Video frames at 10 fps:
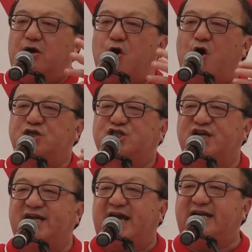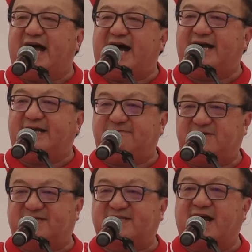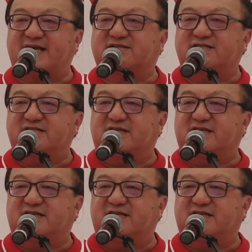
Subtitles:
Ho Ching and I discussed